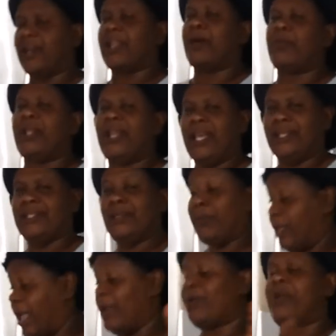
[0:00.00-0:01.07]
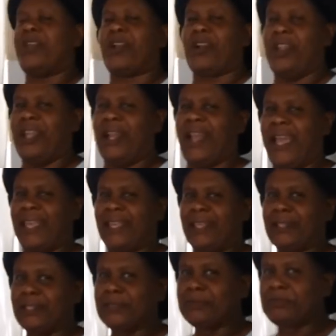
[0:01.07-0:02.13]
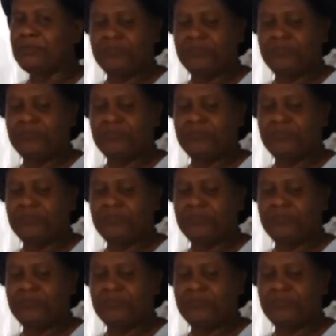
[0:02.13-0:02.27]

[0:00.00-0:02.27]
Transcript: is gonna be lengthy, but I know you're gonna like it.